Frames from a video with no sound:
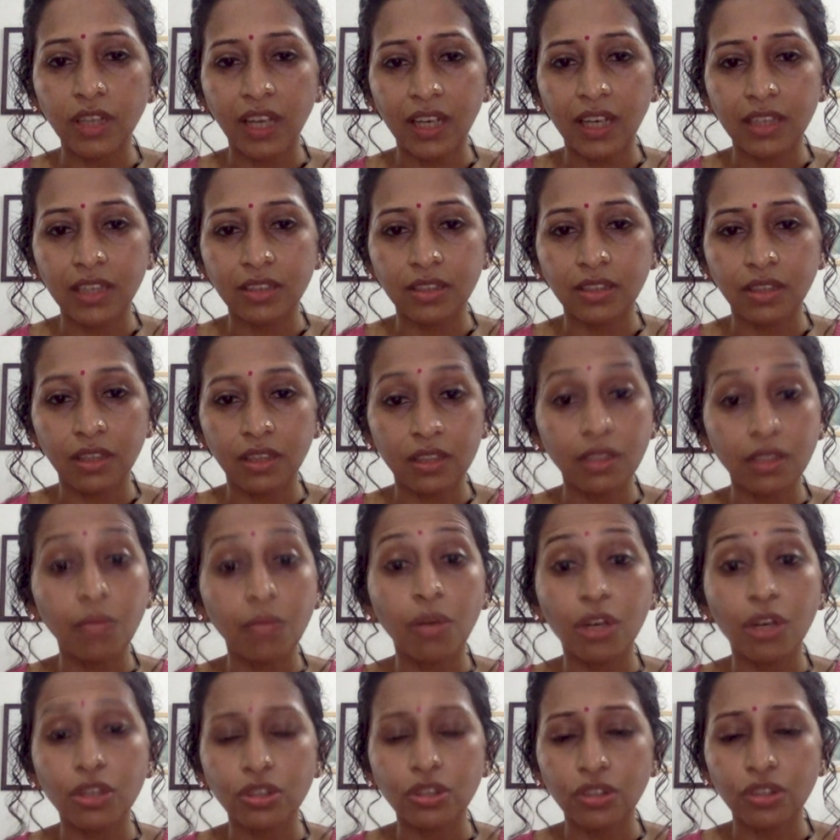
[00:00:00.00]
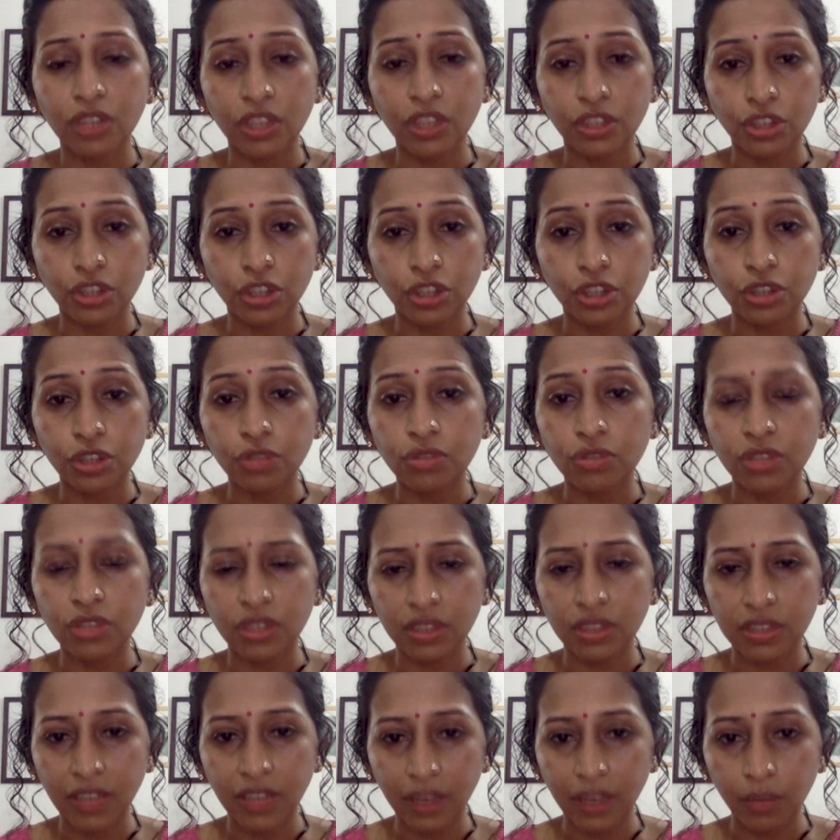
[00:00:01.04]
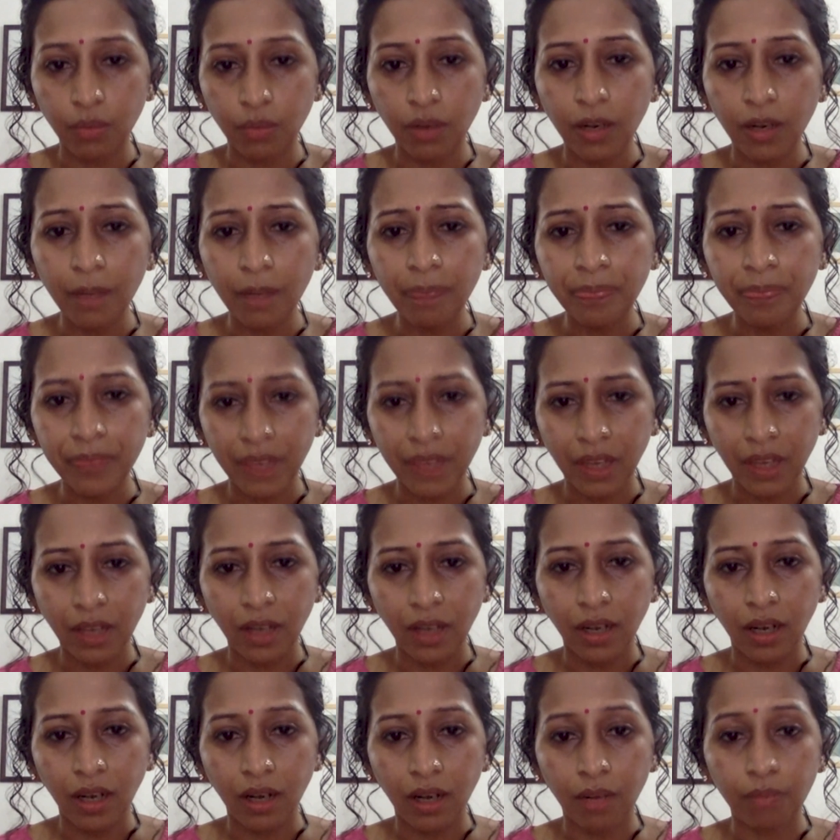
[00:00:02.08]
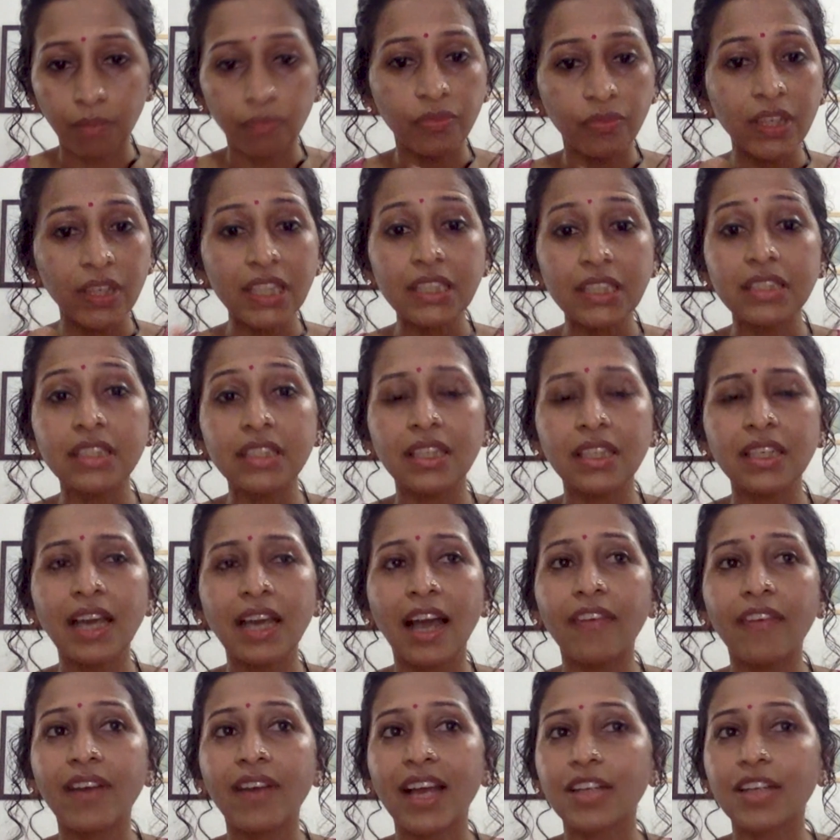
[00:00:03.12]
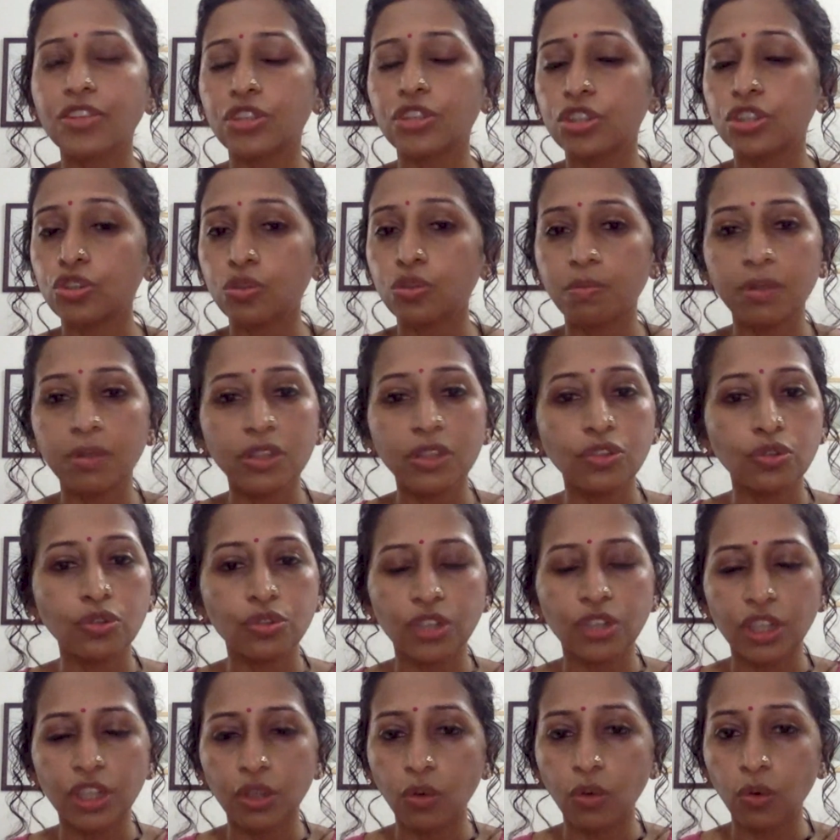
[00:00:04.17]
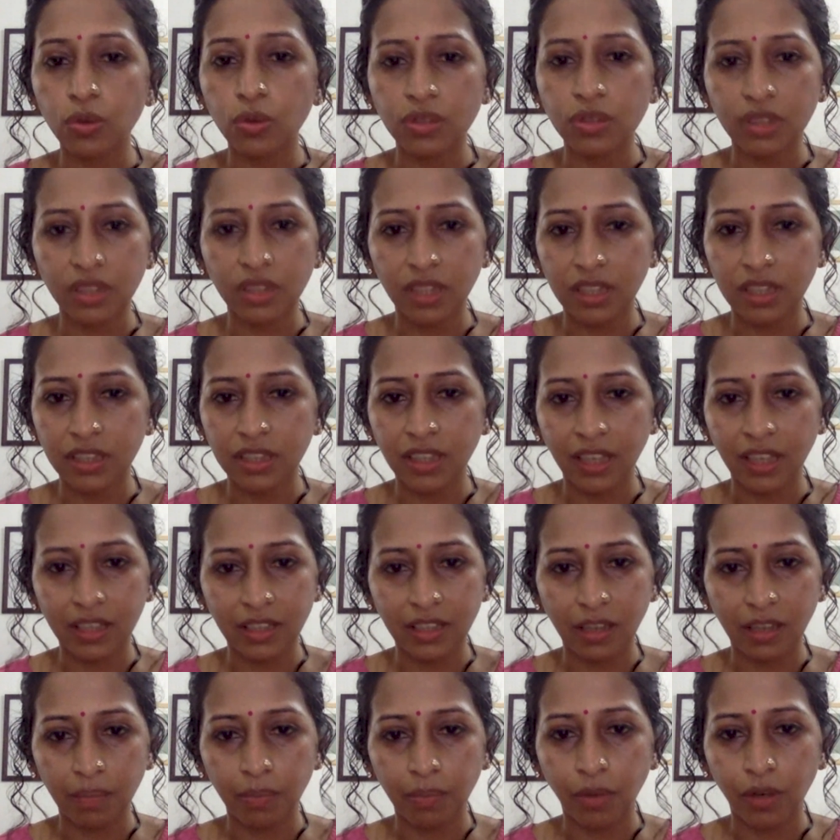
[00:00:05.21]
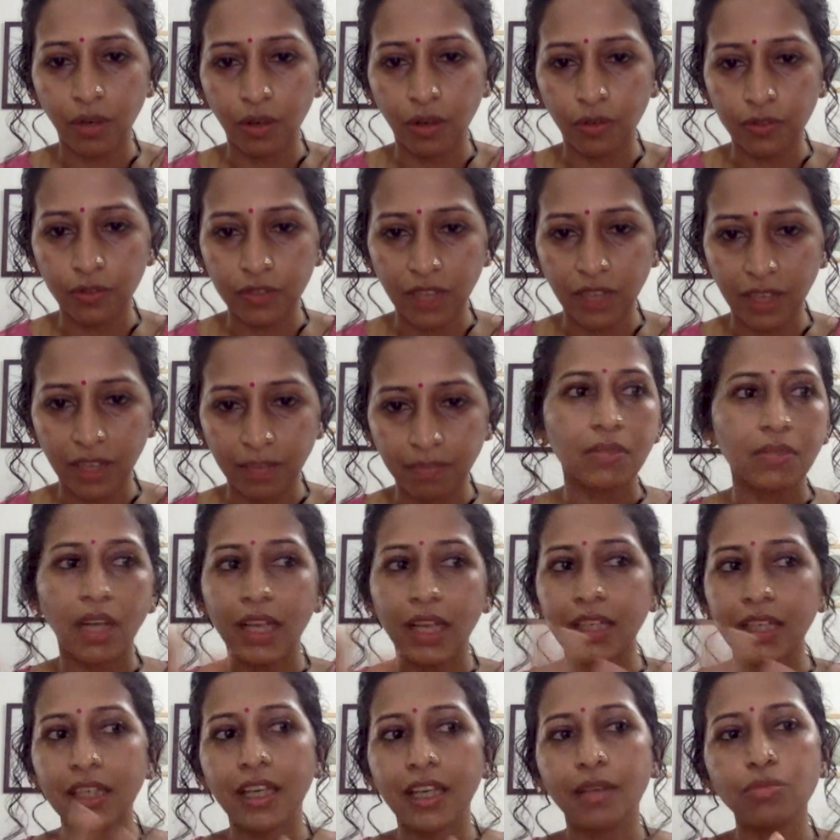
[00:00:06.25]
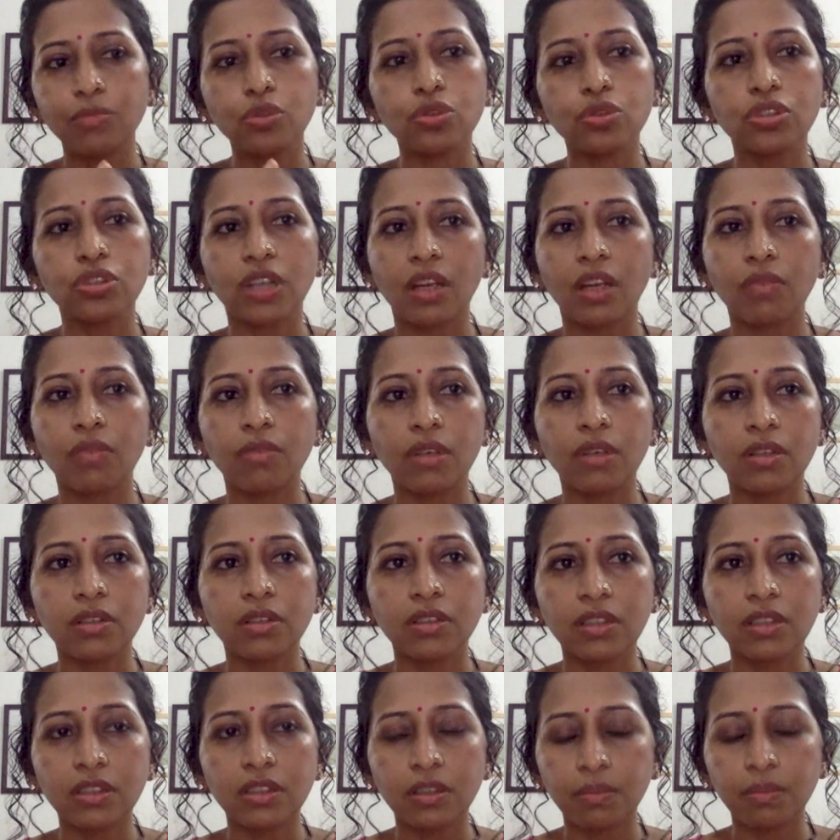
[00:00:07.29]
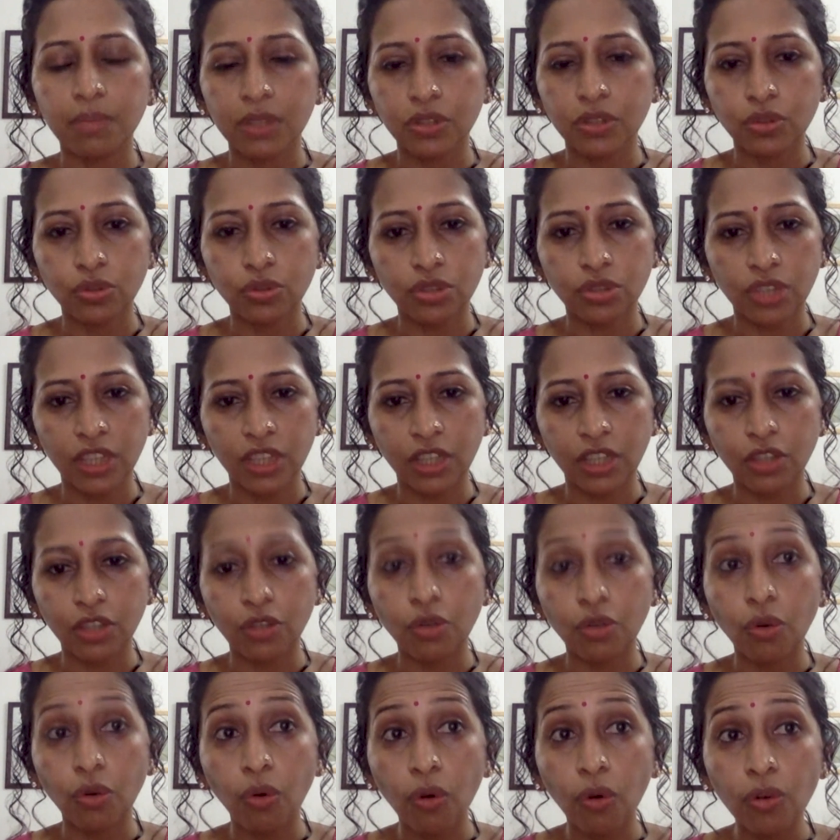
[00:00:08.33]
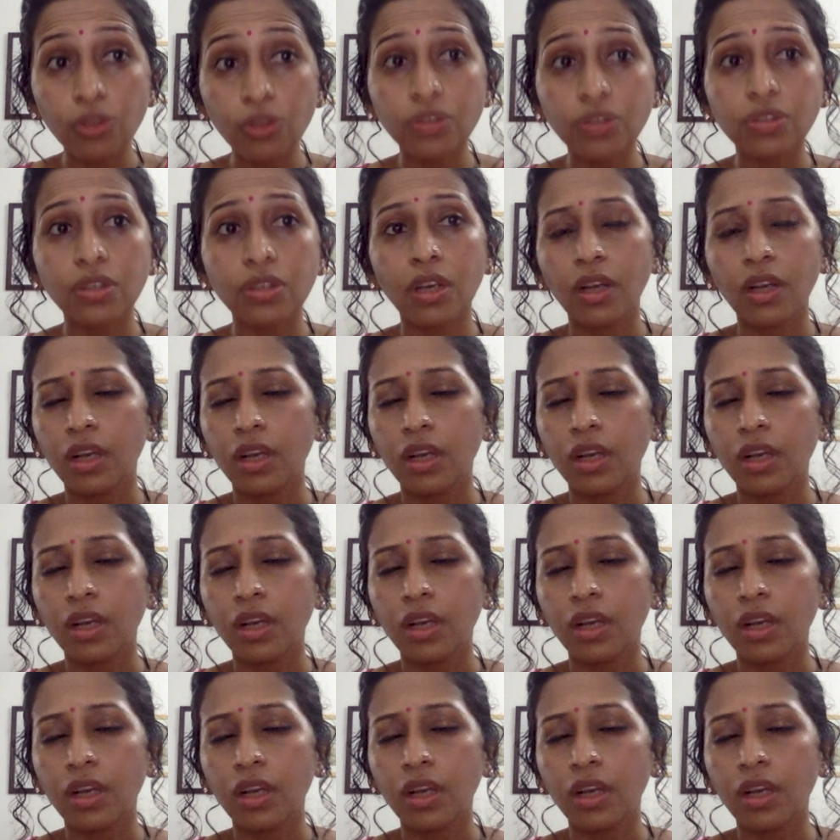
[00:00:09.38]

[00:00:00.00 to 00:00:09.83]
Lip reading: at the Montessori Institute in Denver. We didn't have access to Birth to Three course in India at that point of time. I came to Denver, did the Birth to Three course,